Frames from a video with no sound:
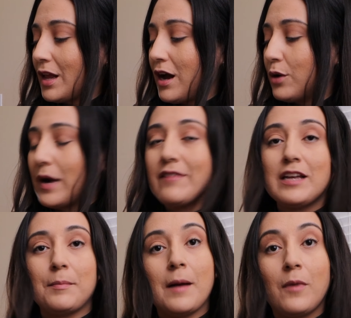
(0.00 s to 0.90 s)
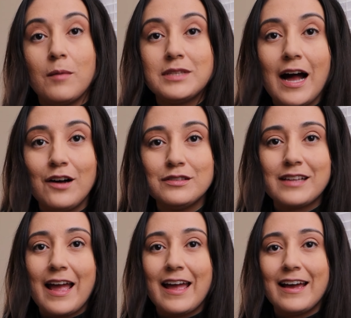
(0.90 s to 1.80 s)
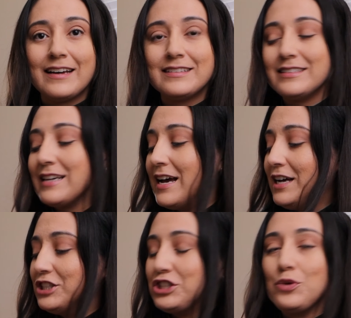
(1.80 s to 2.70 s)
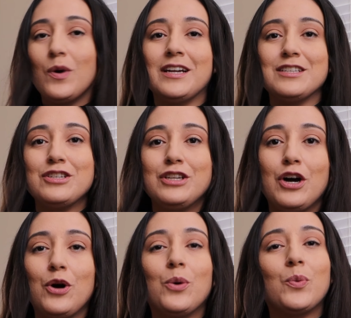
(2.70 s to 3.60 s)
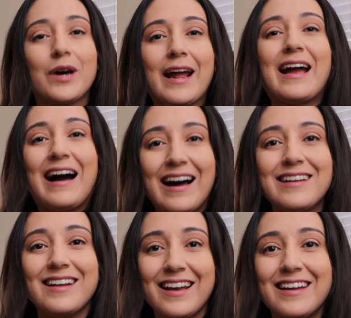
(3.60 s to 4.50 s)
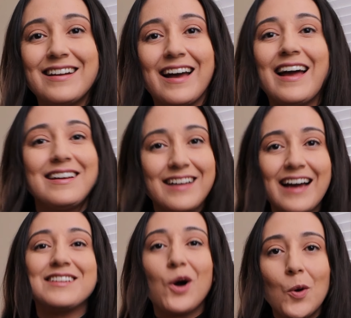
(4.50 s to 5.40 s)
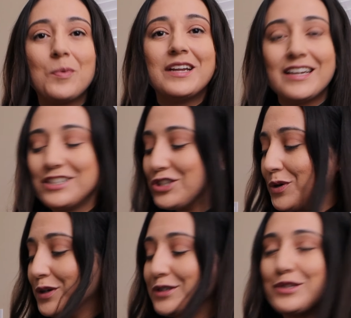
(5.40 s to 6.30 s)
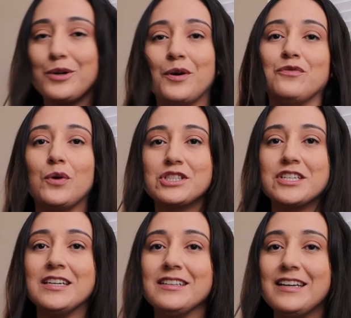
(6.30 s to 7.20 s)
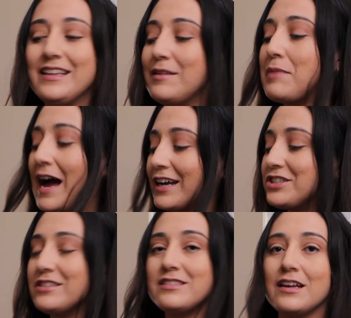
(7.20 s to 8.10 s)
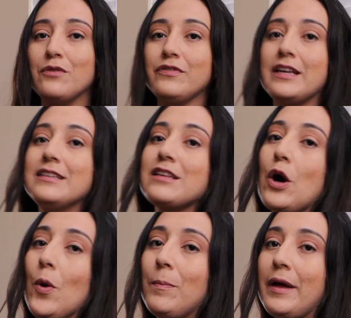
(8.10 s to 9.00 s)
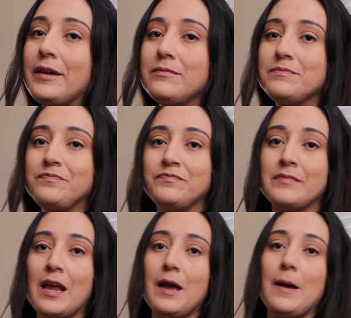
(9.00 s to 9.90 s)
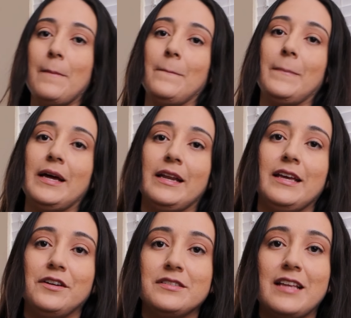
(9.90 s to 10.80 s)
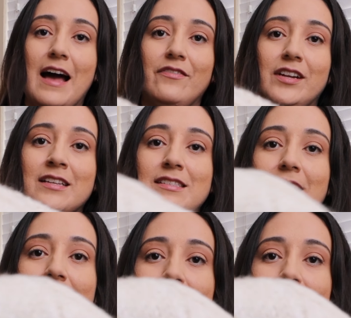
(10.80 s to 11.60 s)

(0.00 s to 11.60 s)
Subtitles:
arrived at my mom's house and she wanted to know what I got, and I had to open it and show her. So unfortunately, the package itself is open, but here's the evidence that